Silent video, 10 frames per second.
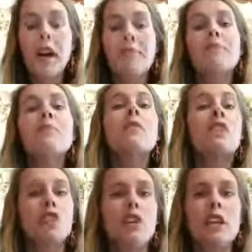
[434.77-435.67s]
Okay,
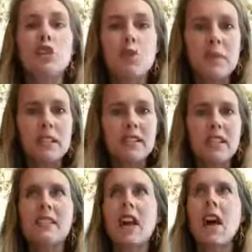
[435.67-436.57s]
so that 2
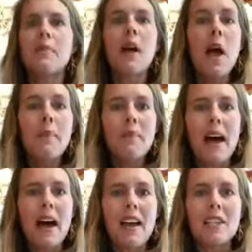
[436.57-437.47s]
minutes is up.
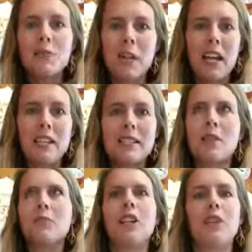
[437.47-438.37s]
My spaghetti
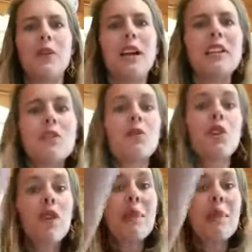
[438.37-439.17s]
is completely ready, so